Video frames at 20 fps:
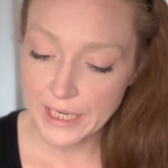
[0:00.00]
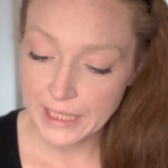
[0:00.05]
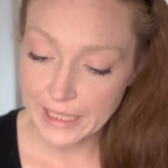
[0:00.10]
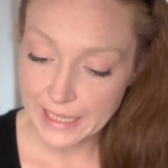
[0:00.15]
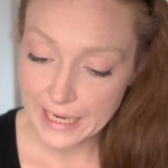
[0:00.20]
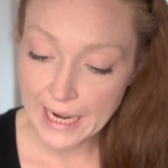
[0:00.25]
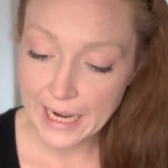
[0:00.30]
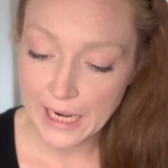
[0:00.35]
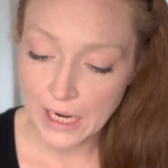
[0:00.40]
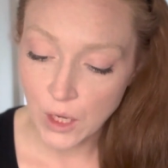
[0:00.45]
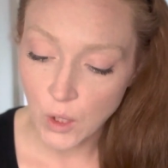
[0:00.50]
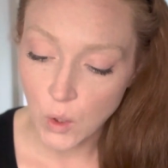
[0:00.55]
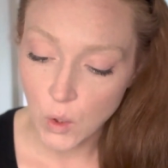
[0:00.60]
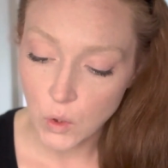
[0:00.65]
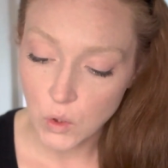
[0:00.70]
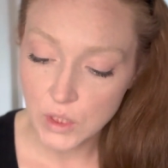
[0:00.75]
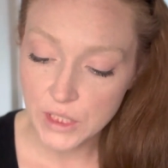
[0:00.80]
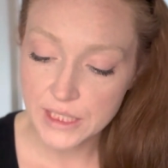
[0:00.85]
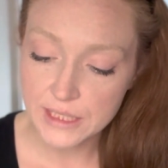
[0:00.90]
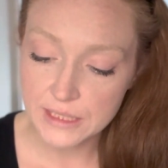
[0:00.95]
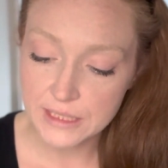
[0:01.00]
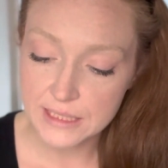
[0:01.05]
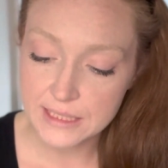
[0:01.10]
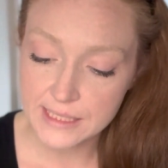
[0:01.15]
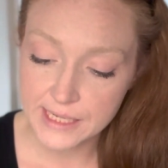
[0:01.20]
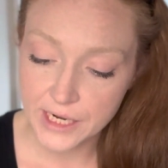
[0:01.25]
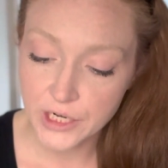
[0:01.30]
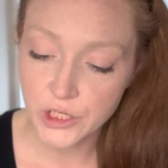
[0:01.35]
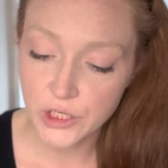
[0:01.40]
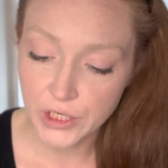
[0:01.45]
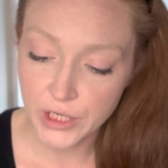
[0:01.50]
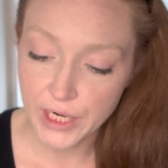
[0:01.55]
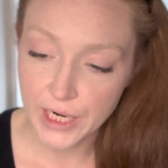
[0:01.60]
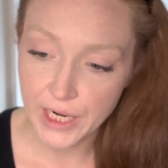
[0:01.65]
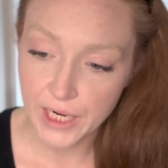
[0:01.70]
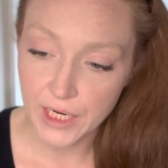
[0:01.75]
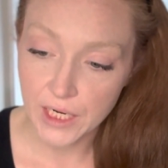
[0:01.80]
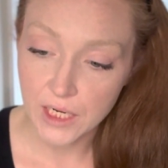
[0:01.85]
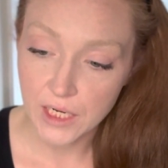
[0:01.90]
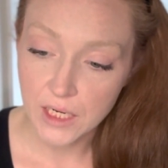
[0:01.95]
now
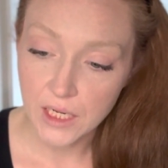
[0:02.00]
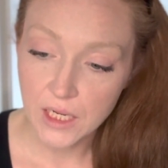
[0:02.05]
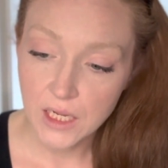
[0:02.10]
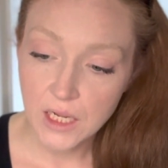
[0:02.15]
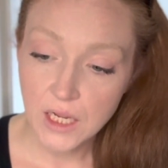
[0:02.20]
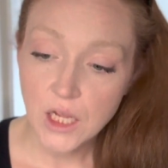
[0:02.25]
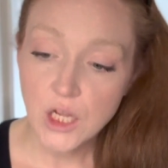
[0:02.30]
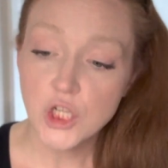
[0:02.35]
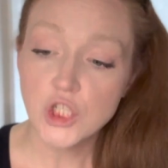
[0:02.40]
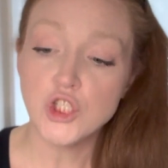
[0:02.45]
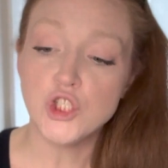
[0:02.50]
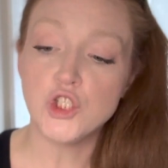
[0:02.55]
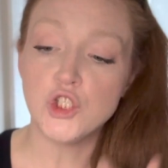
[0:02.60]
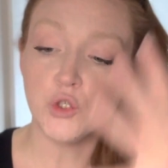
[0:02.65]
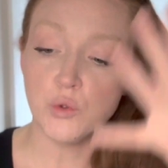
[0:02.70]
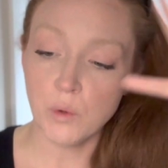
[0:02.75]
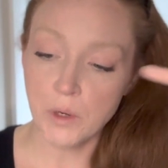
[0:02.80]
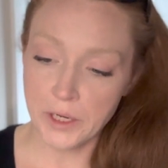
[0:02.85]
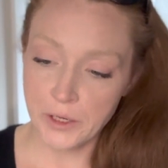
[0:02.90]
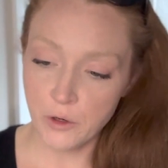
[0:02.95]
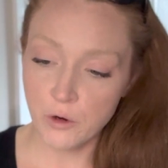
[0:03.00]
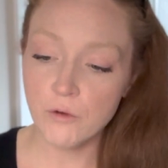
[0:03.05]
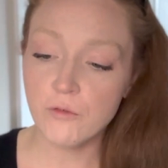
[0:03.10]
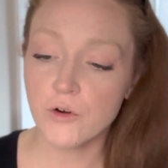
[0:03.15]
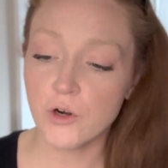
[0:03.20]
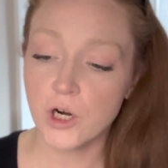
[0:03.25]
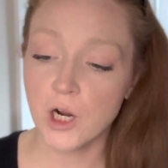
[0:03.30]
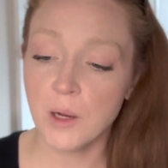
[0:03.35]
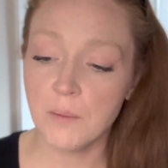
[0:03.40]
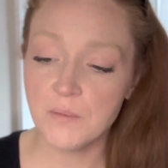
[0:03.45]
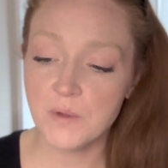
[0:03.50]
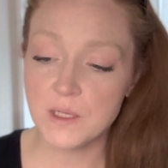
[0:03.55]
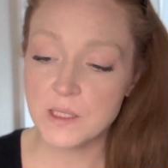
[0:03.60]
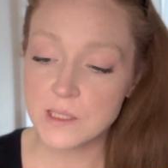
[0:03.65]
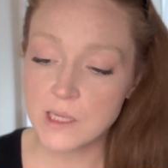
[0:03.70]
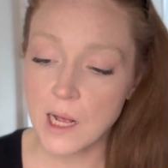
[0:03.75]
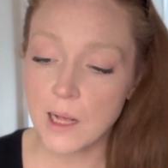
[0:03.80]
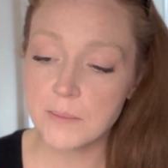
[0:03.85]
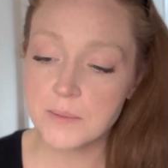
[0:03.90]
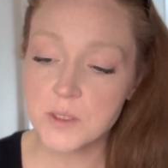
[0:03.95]
considering, do I overcome these
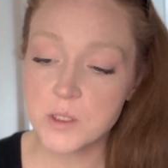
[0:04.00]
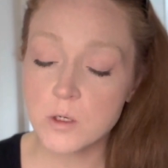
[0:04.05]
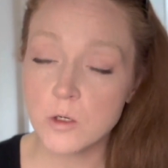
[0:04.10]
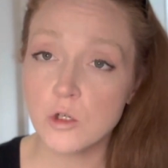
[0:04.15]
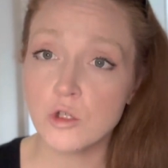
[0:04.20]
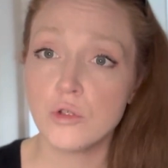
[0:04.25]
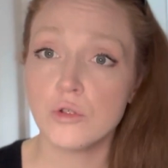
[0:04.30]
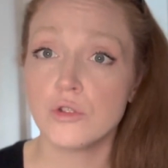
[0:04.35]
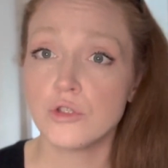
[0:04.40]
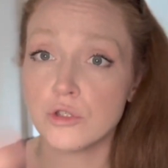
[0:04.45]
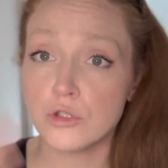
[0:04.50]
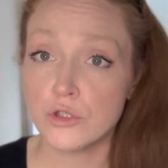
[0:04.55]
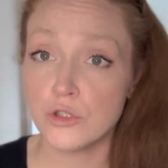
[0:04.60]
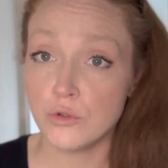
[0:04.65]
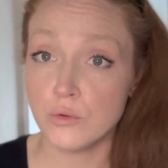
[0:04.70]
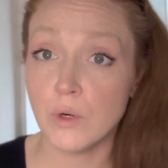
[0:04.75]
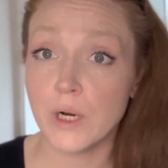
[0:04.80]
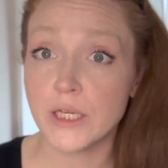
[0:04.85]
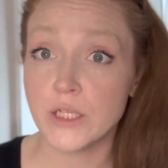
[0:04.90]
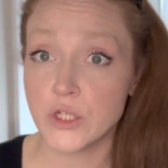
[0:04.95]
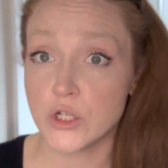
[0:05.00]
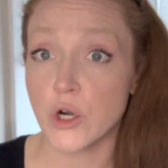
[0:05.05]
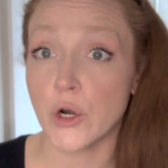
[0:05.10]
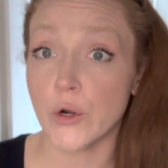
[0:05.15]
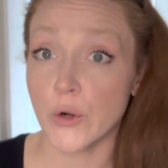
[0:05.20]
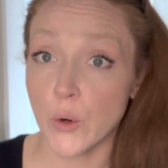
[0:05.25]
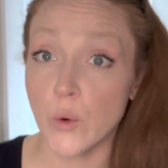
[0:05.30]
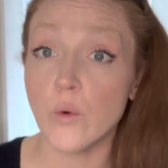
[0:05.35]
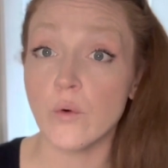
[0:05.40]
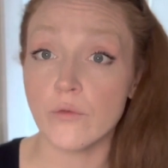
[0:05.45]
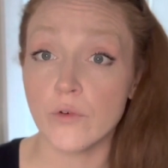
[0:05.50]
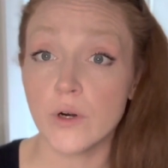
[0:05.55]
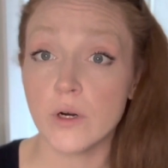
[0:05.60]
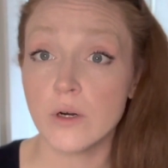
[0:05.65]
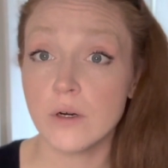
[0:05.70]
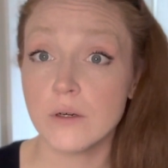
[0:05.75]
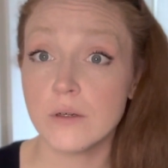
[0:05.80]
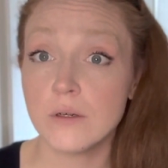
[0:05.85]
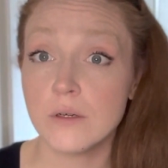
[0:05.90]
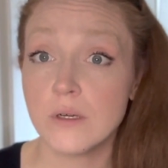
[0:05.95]
obstacles or do I start over?
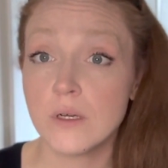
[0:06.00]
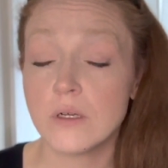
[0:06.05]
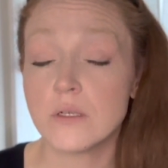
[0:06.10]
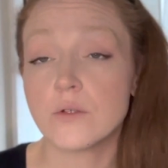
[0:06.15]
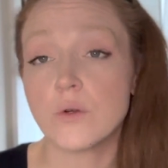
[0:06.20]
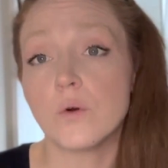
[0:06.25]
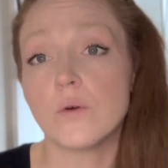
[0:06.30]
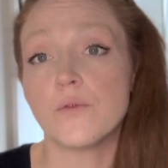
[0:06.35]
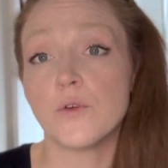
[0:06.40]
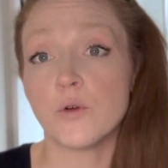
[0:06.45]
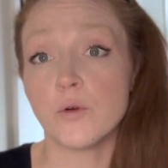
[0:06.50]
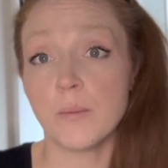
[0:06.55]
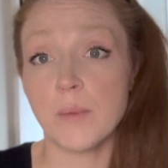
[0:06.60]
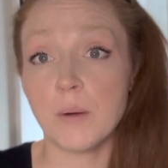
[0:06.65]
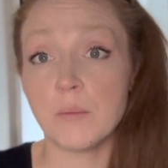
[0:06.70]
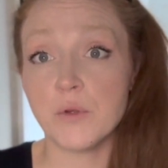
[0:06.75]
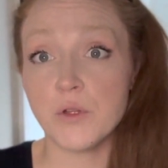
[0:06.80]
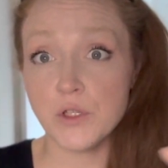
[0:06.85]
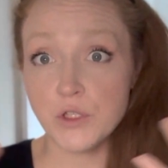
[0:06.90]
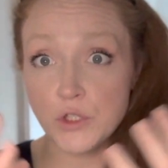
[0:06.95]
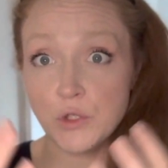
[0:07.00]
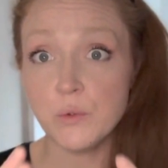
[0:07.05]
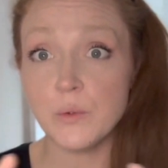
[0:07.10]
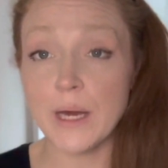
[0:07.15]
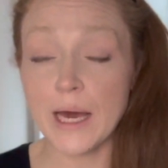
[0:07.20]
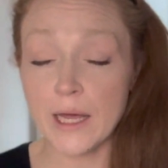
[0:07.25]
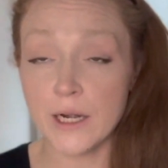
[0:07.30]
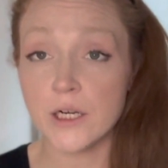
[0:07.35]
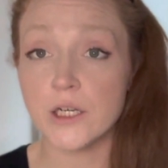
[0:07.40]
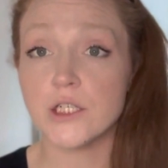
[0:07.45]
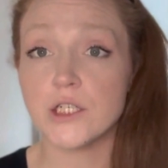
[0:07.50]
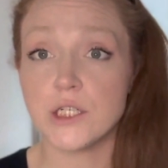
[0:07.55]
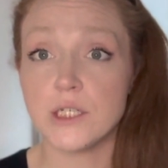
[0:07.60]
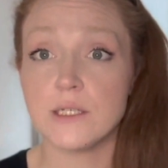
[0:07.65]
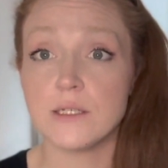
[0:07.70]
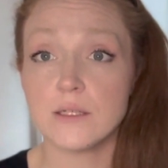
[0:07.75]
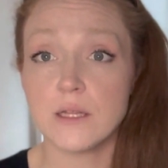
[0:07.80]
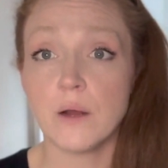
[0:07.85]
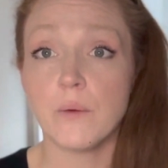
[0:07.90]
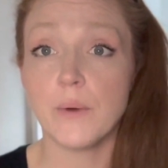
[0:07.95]
So if you remember the two
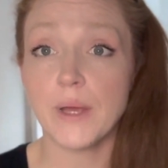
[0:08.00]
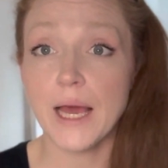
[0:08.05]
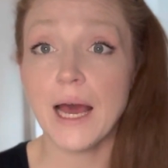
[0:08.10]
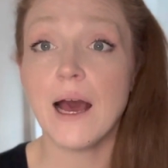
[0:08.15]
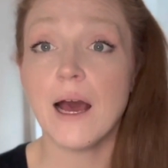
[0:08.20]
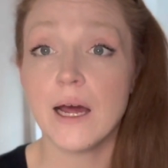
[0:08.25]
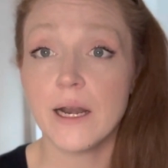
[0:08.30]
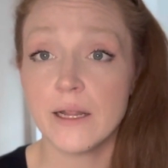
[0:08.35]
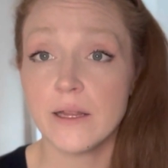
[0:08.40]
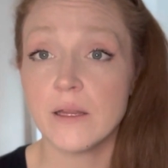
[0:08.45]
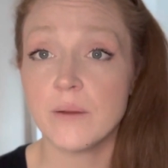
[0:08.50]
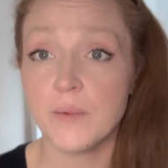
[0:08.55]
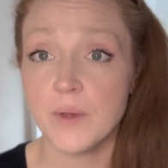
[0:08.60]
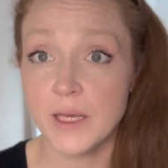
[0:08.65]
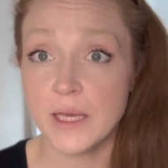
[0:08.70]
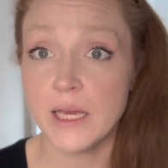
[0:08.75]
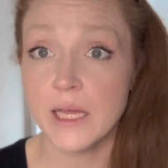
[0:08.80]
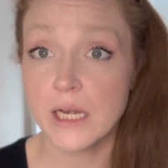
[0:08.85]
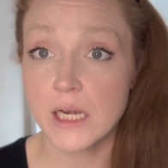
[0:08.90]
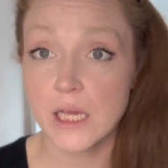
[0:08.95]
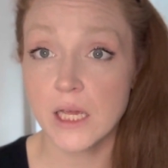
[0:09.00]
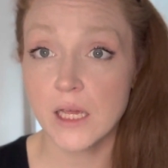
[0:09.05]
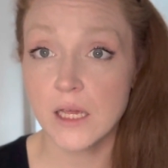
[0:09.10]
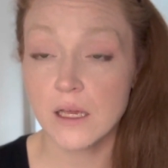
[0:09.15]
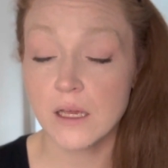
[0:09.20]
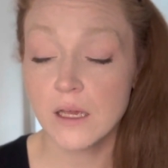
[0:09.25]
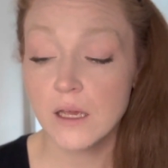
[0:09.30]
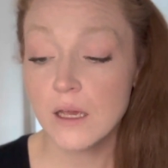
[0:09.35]
energies that we had at the beginning,